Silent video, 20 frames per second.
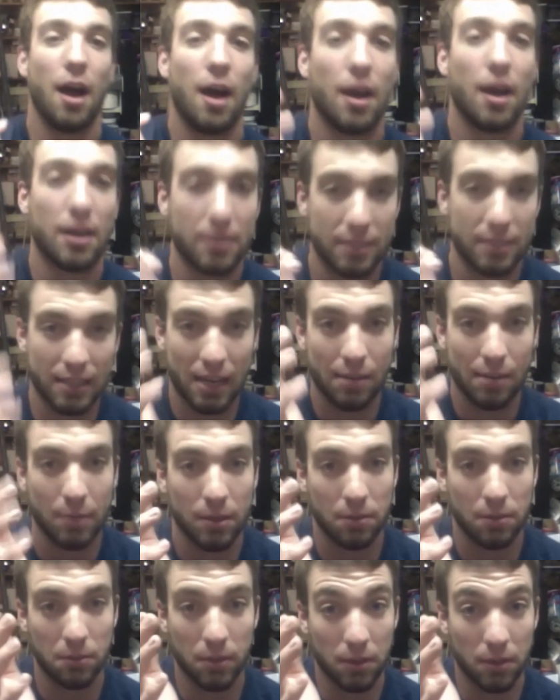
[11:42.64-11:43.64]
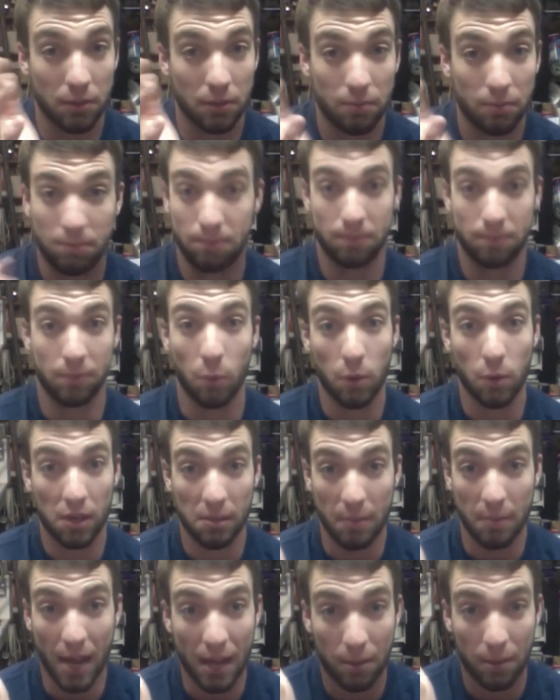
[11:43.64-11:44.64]
an assignment with 40
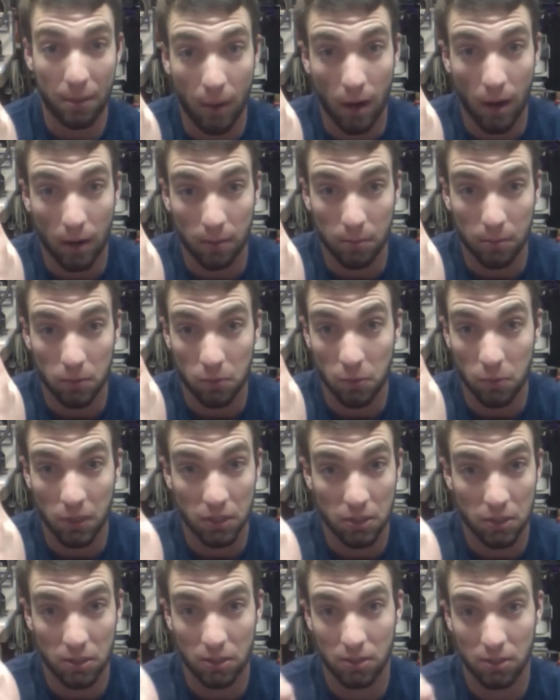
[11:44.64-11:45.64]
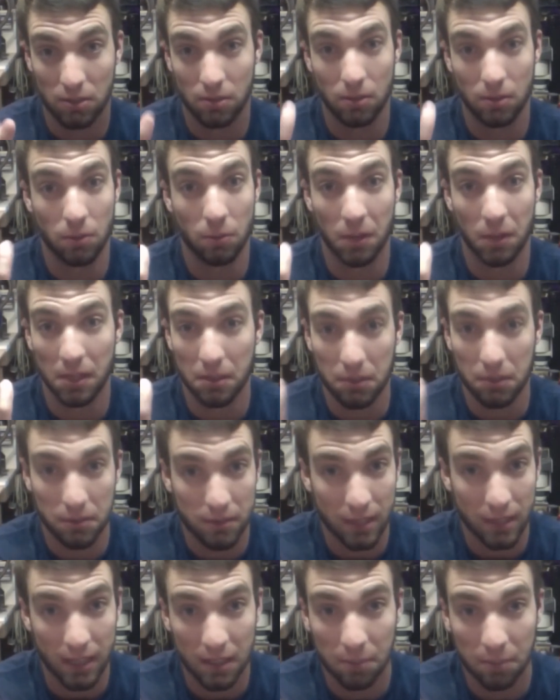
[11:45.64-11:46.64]
math problems, which the way they're
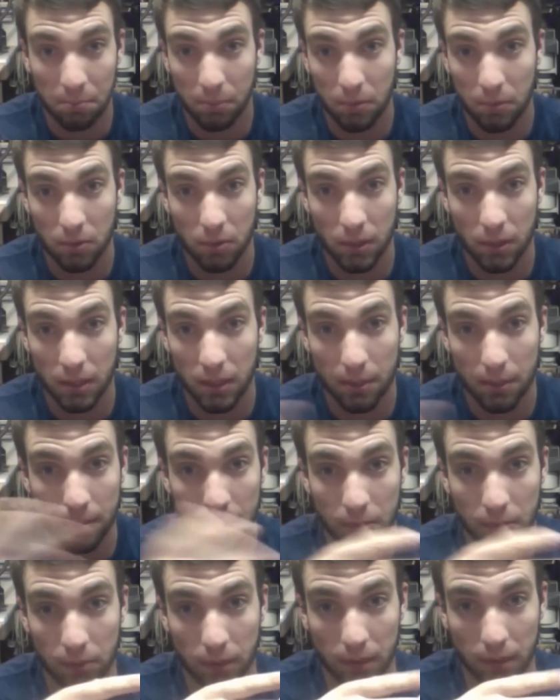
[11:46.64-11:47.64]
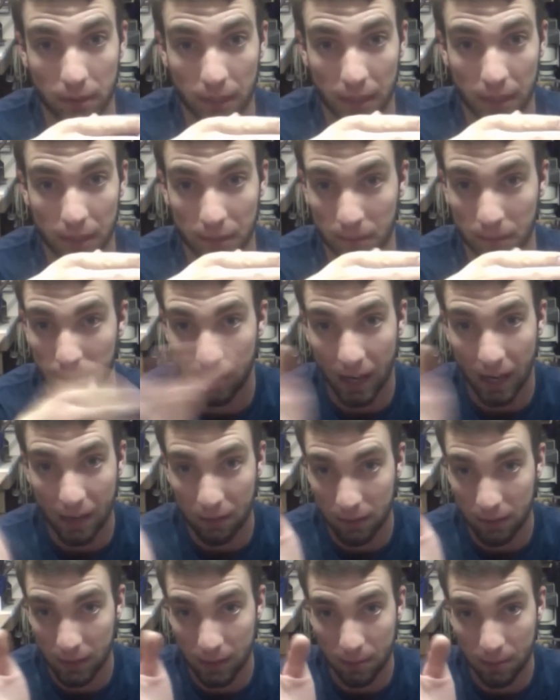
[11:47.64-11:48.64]
set up, you end up doing like 5
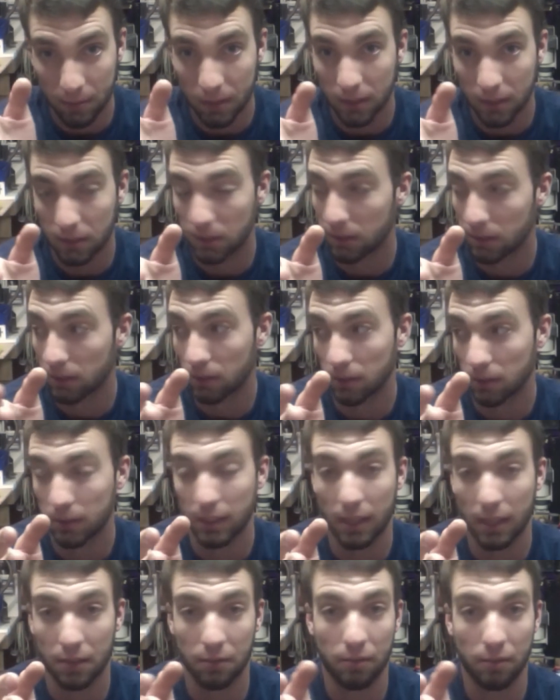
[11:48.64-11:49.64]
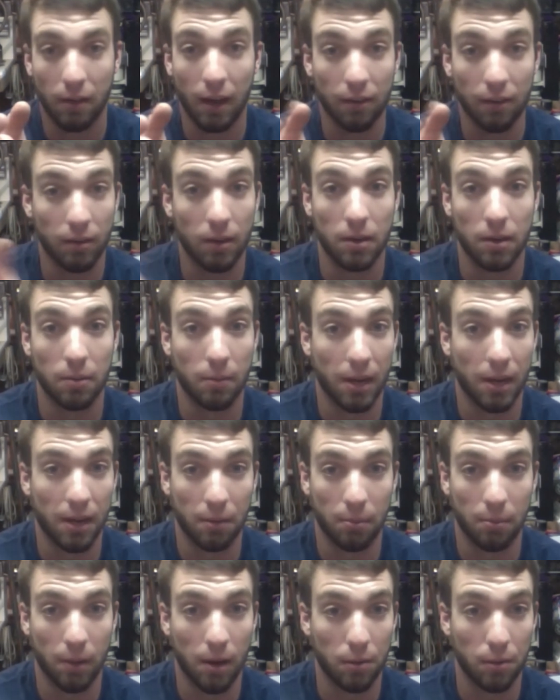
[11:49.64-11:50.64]
steps each, so it's like 500
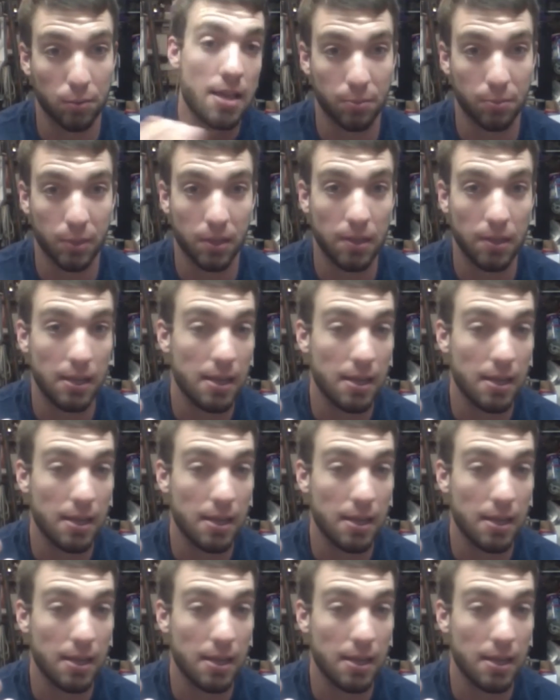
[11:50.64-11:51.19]
math problems. But